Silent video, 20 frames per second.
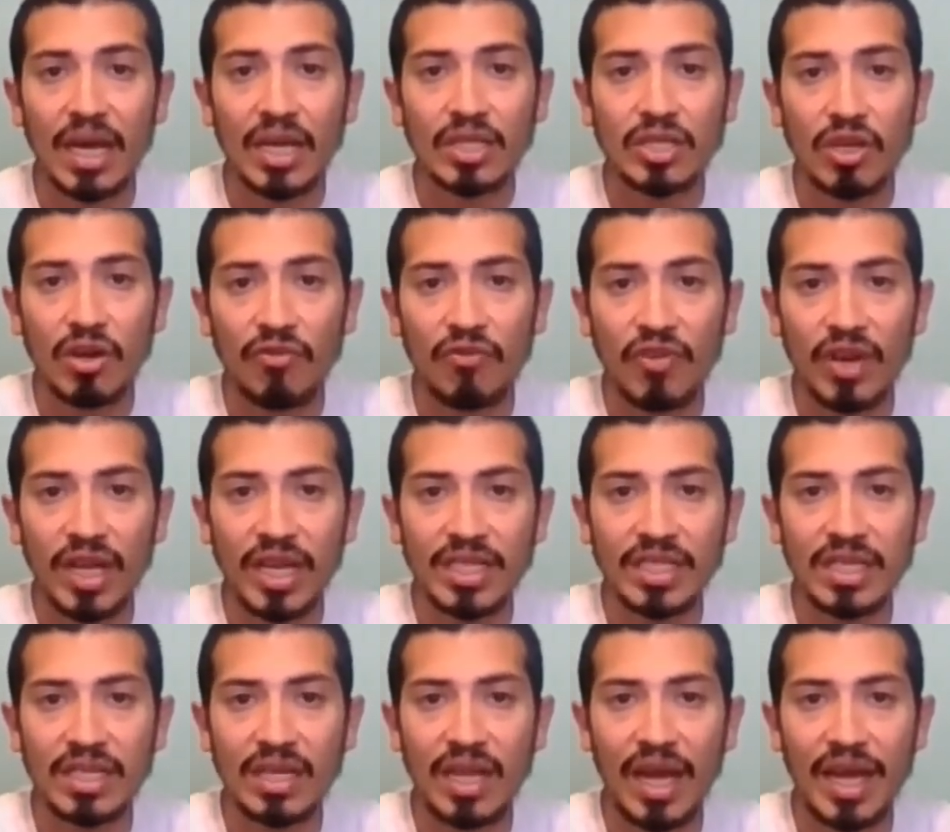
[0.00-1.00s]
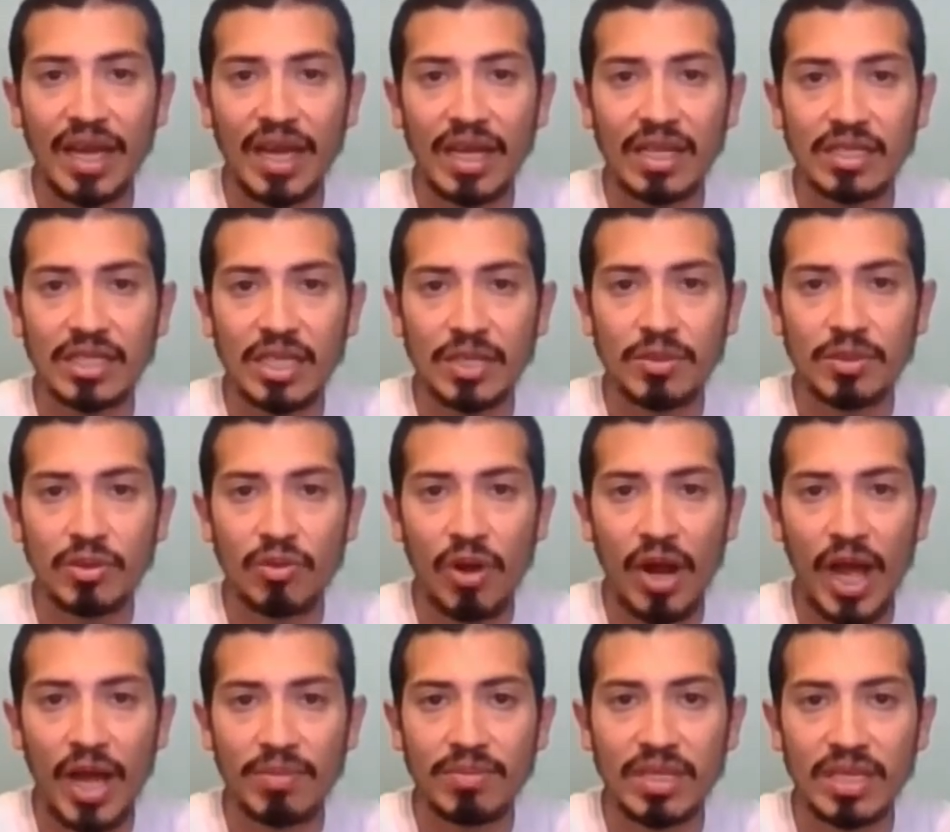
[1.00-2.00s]
Don't forget to like and
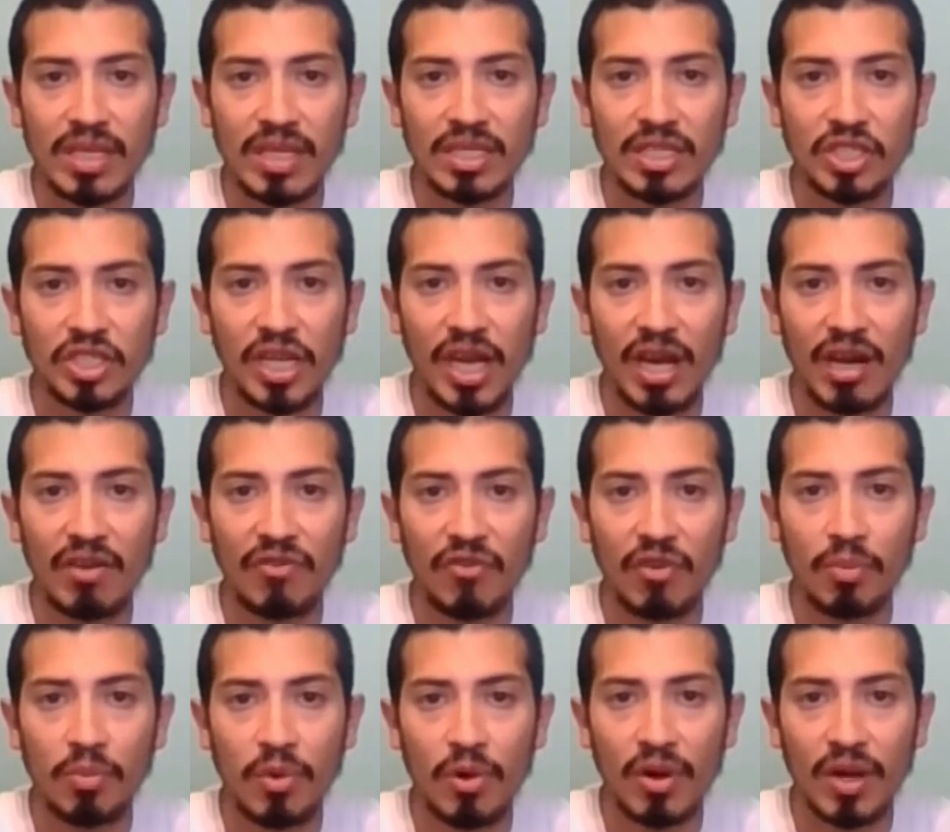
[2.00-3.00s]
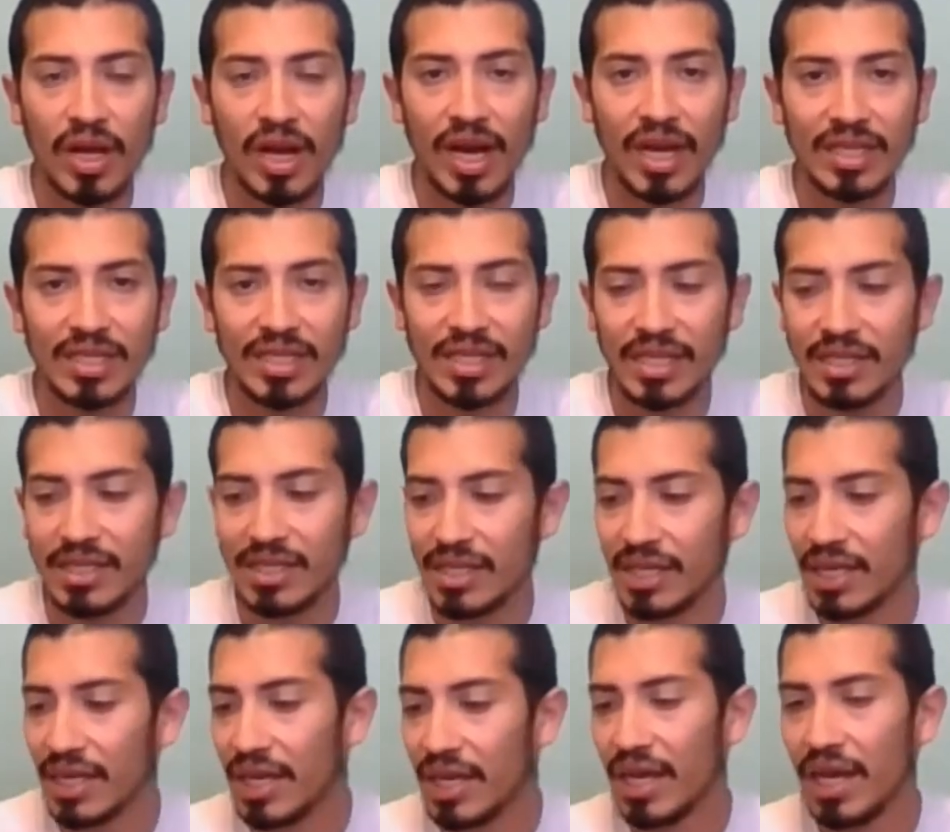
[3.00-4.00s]
subscribe to this channel for more
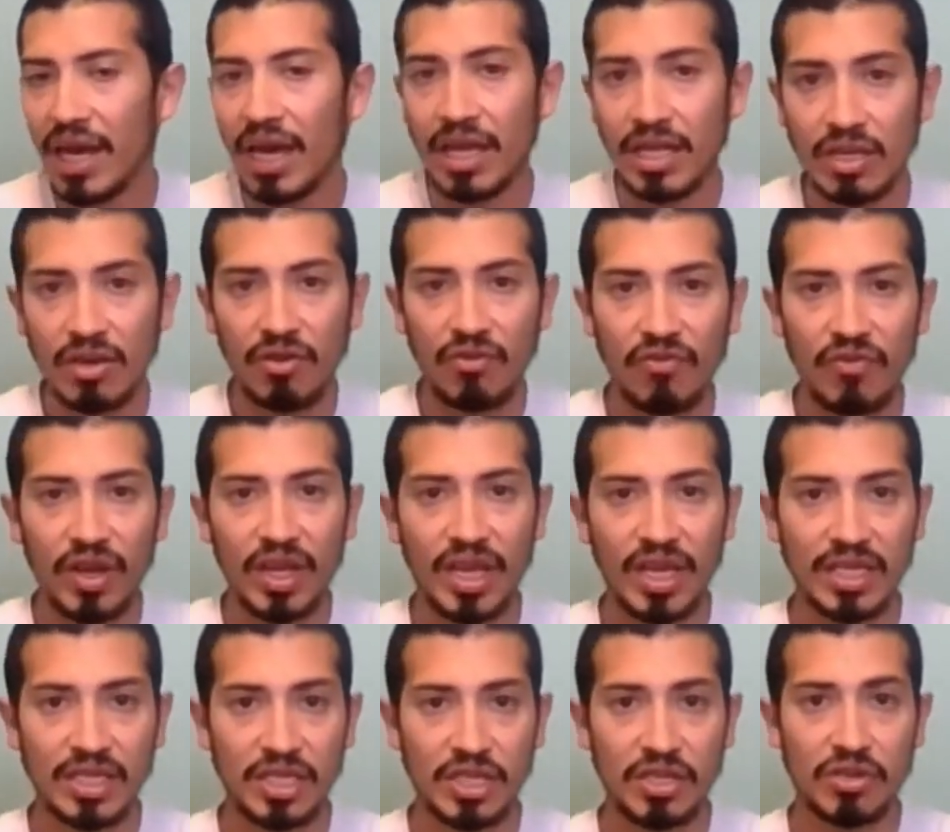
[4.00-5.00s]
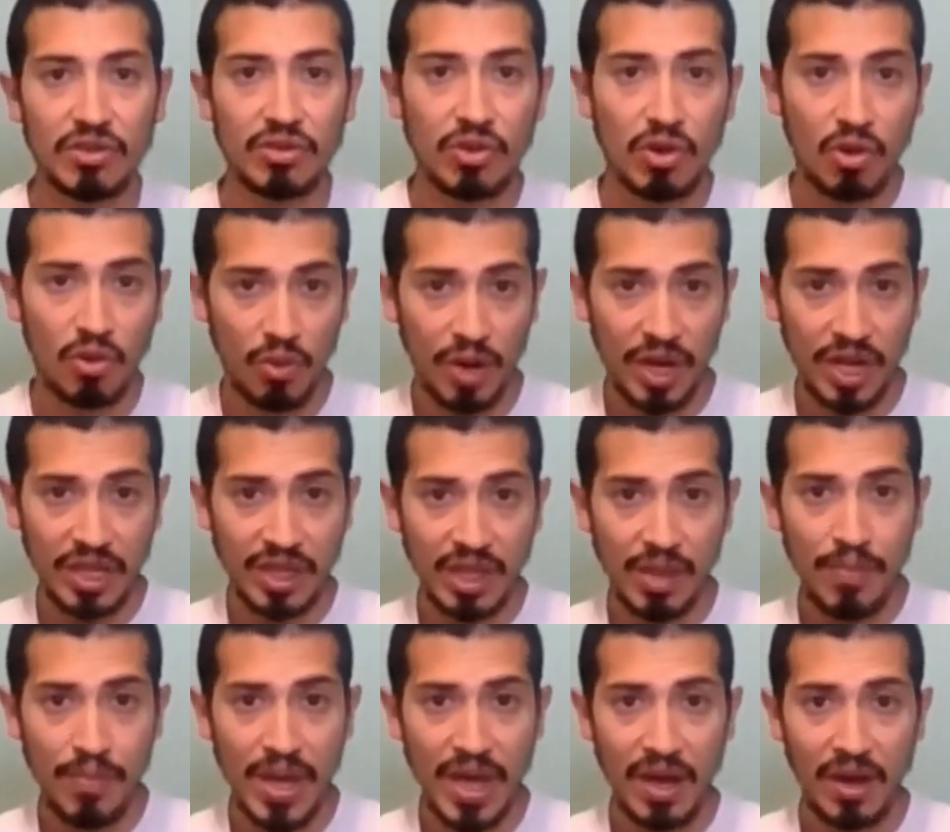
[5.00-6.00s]
content. And don't forget to ring
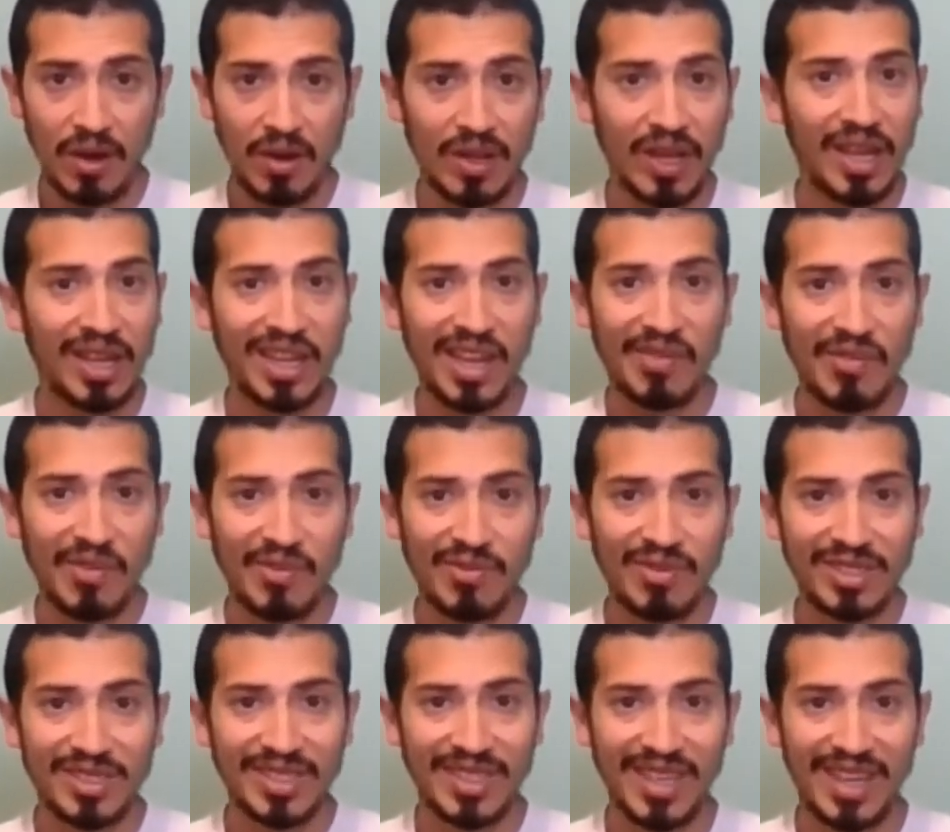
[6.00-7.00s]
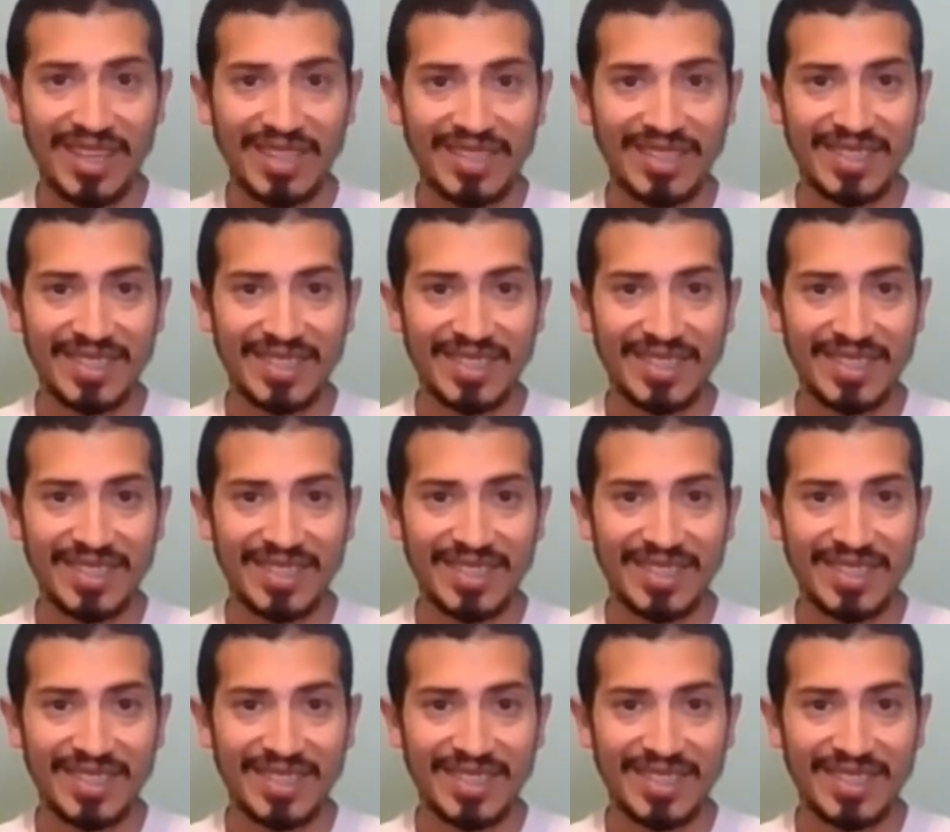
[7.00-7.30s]
the bell like everyone says.